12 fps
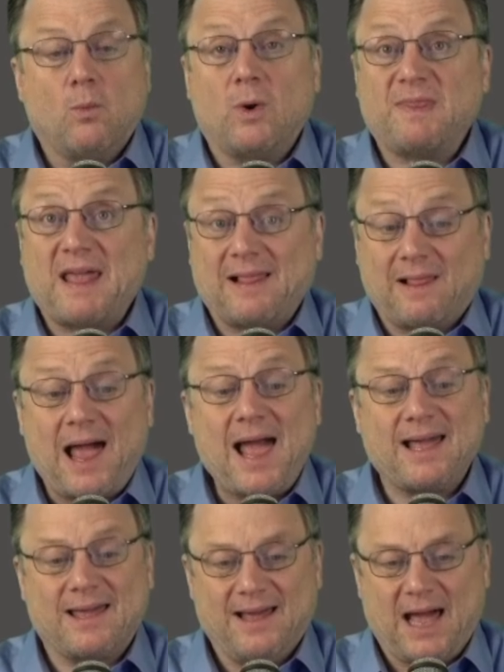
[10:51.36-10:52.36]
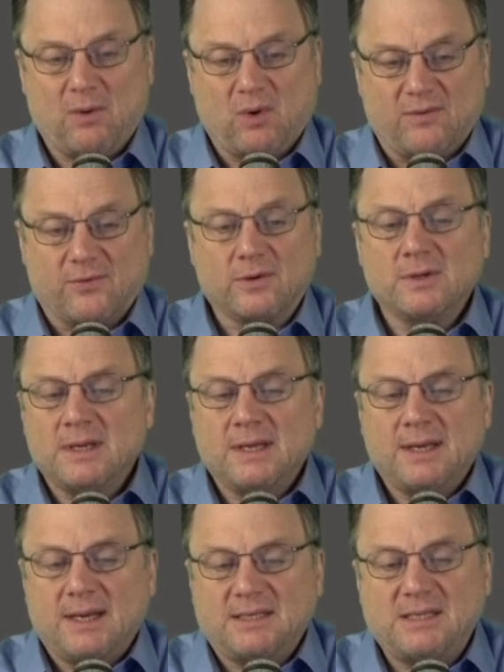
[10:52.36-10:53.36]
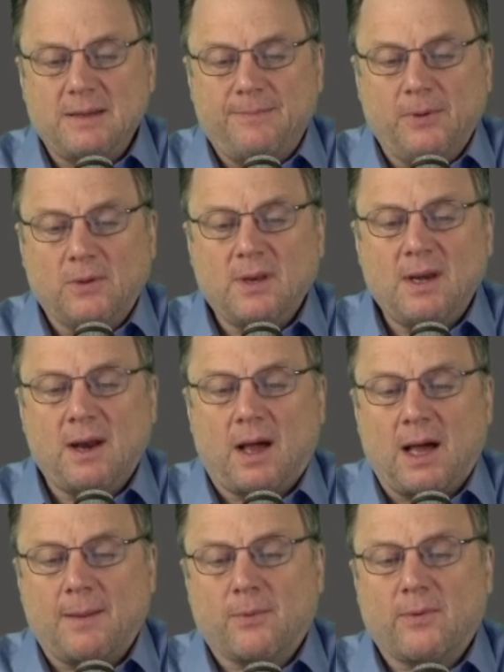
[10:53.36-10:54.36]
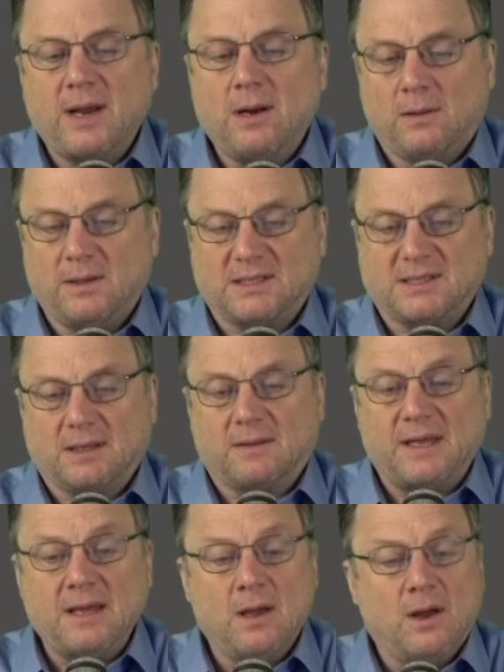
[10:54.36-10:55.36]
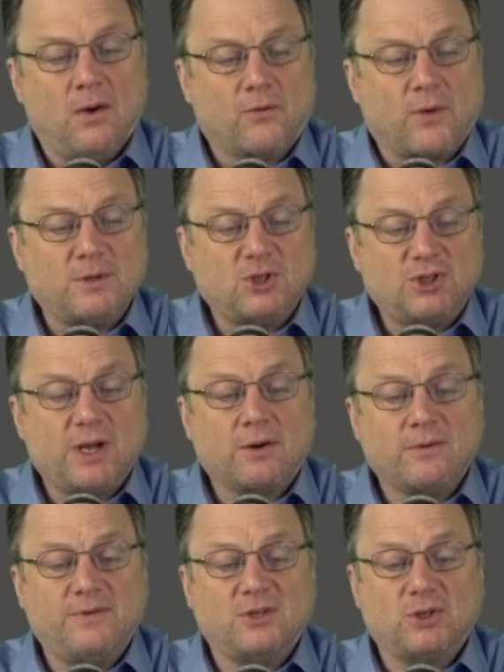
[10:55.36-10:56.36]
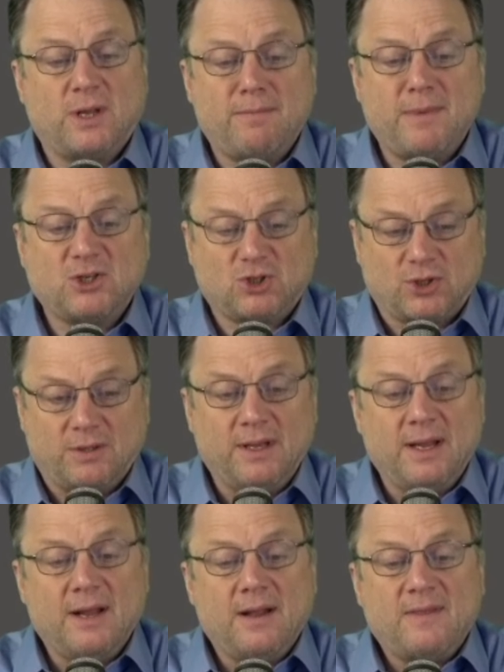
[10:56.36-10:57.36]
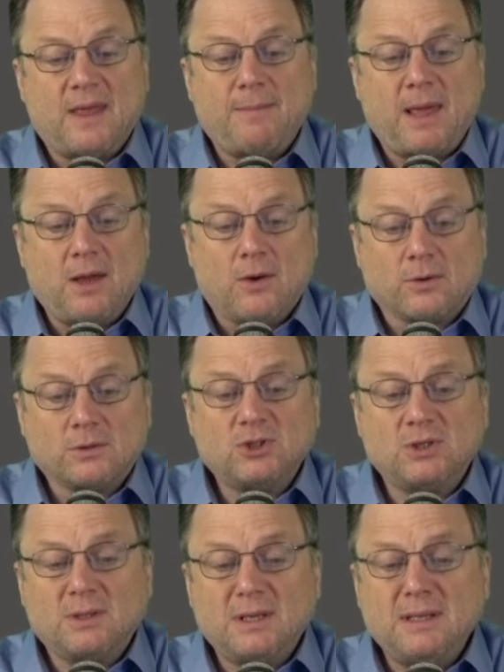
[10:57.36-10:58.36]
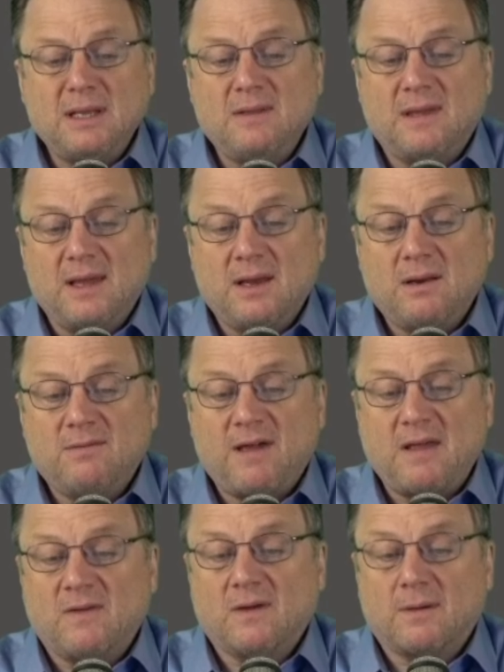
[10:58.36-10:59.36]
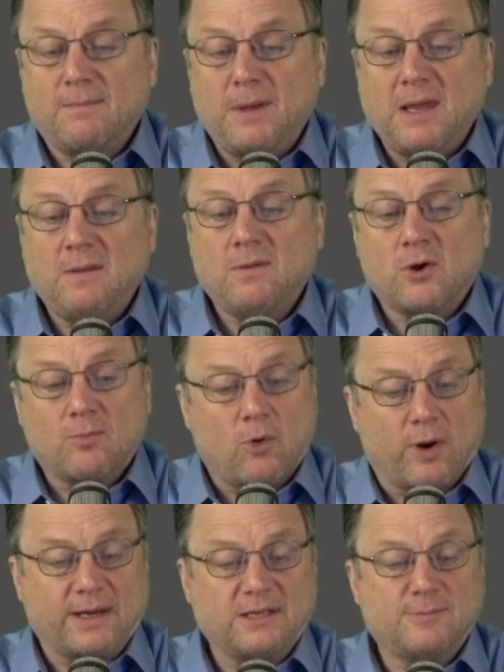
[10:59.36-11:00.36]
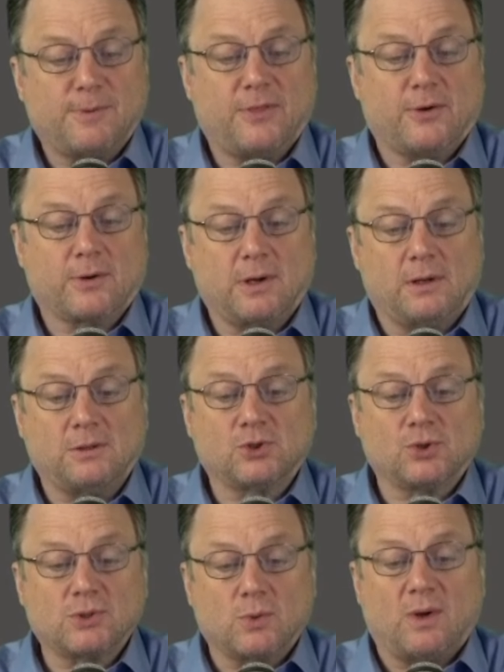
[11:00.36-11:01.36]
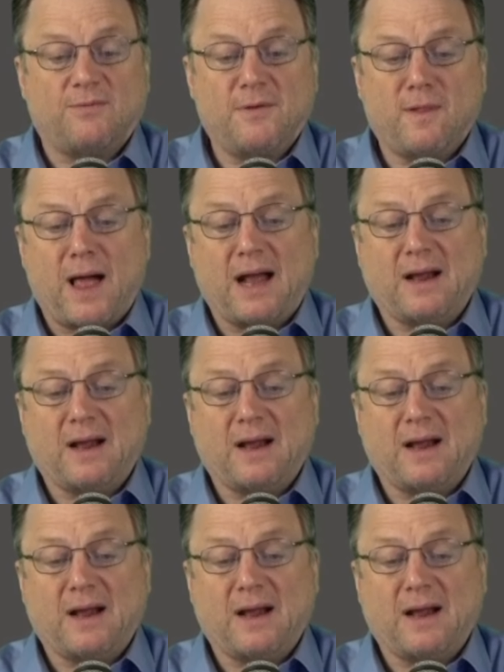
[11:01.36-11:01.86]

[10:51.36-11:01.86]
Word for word: What they lack, however, is the ability to operate holistically from a shared vision and mission. They may urgently need to innovate to compete in their markets, but their cultures often